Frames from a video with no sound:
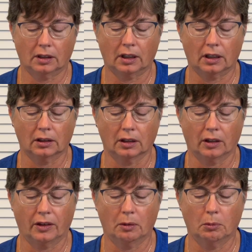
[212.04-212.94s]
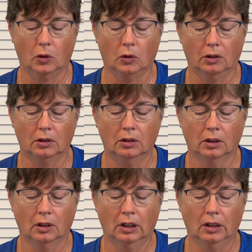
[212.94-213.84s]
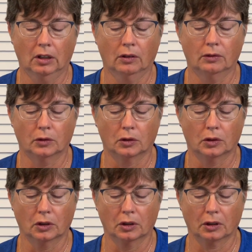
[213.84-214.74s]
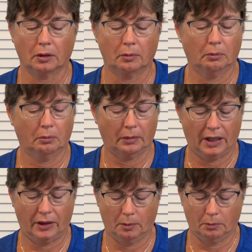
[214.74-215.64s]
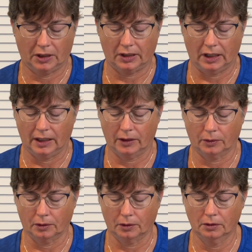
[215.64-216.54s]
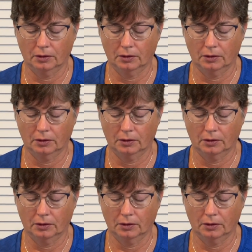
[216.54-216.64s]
cut a little thumb hole for my thumb to slide through.